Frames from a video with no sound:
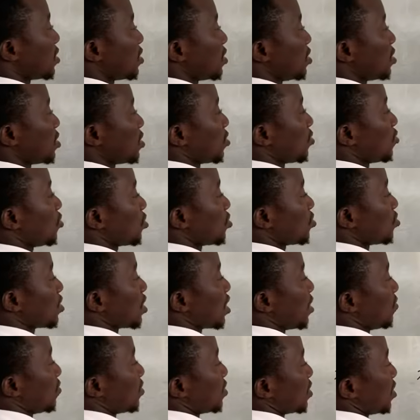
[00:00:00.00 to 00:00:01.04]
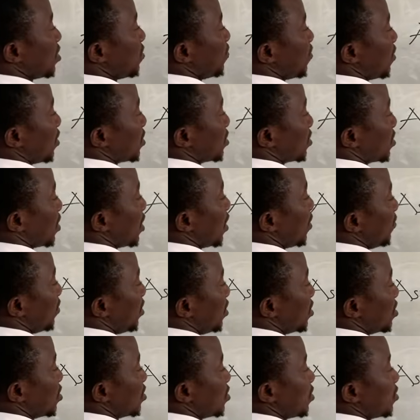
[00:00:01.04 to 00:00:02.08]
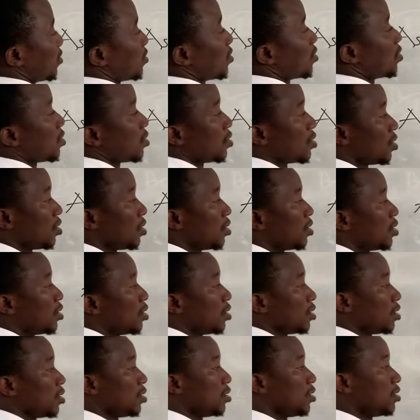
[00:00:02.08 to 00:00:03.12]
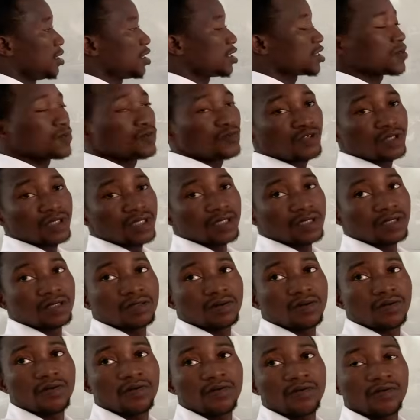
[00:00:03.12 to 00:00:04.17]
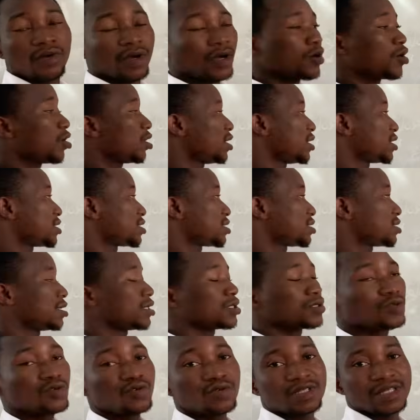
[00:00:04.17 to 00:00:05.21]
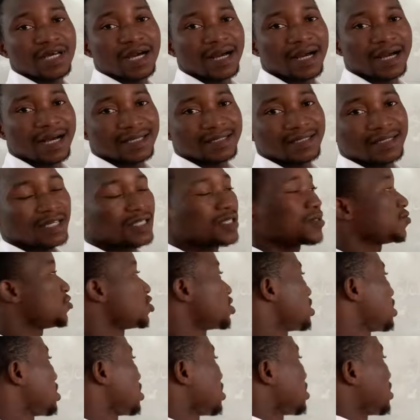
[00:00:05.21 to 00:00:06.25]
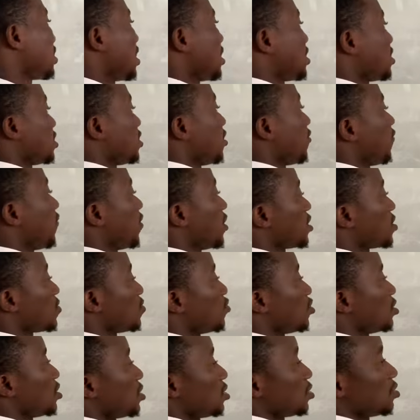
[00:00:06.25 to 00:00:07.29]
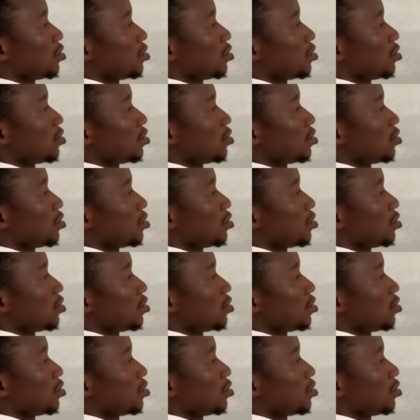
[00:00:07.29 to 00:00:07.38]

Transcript: is equal to capital plus liability. This model, we call it the total asset model. That is the first model.